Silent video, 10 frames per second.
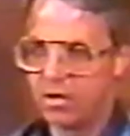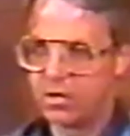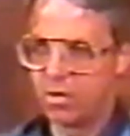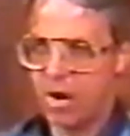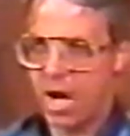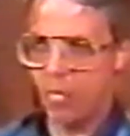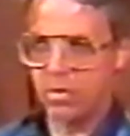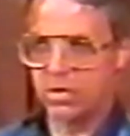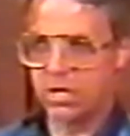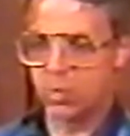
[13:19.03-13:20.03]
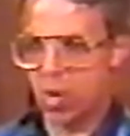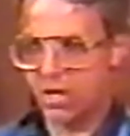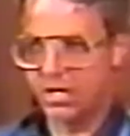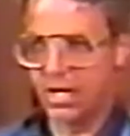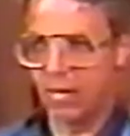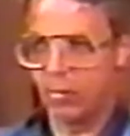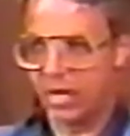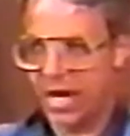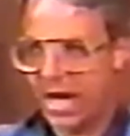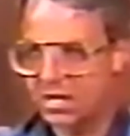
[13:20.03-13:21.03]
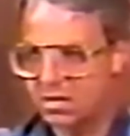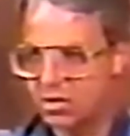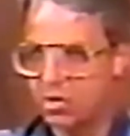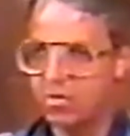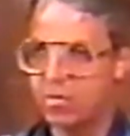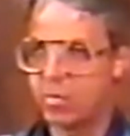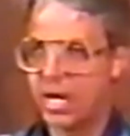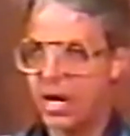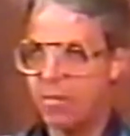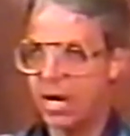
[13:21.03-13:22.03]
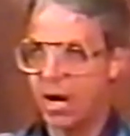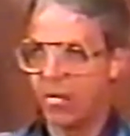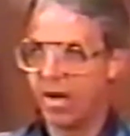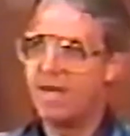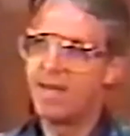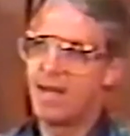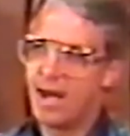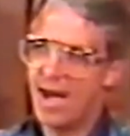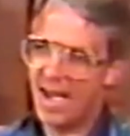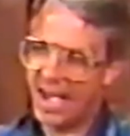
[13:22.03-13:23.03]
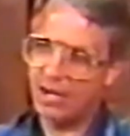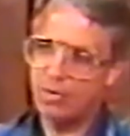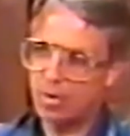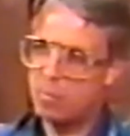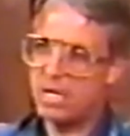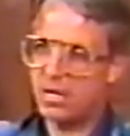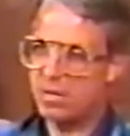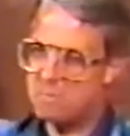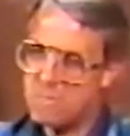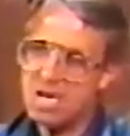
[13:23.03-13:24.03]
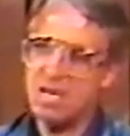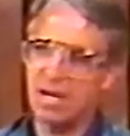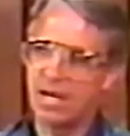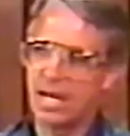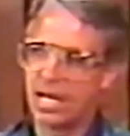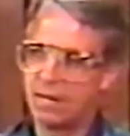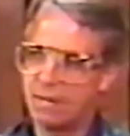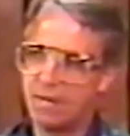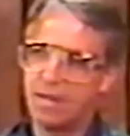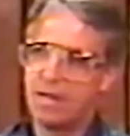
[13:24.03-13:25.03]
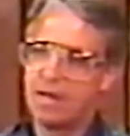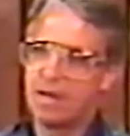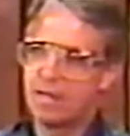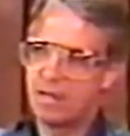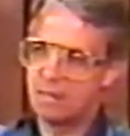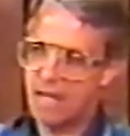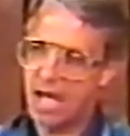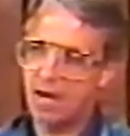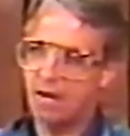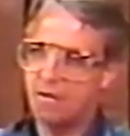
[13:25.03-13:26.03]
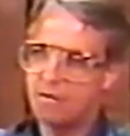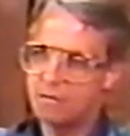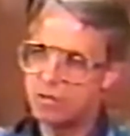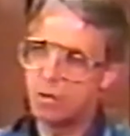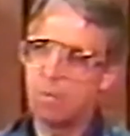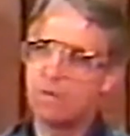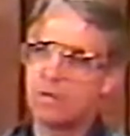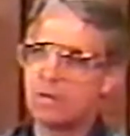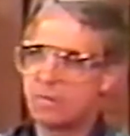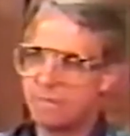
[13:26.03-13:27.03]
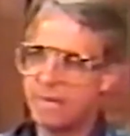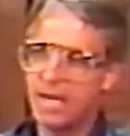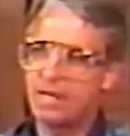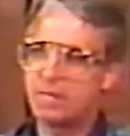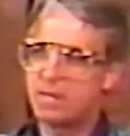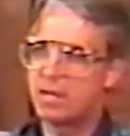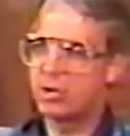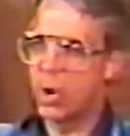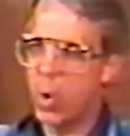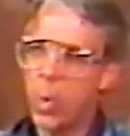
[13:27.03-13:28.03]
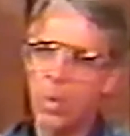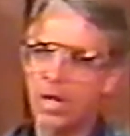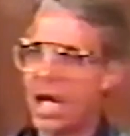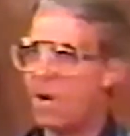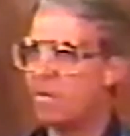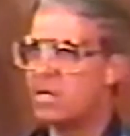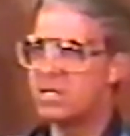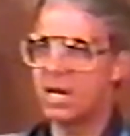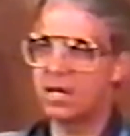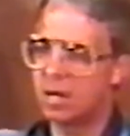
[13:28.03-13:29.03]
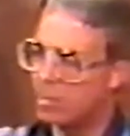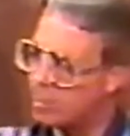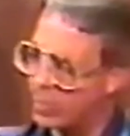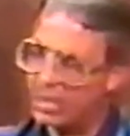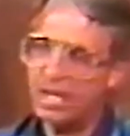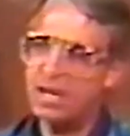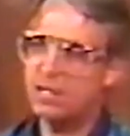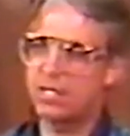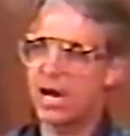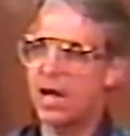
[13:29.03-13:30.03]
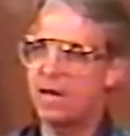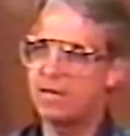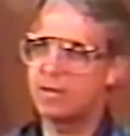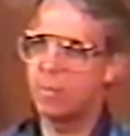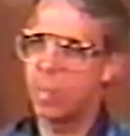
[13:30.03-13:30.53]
So I was just watching, but as the 2 of them came down, I had to admit immediately that that soldier's face, his whole countenance had completely changed.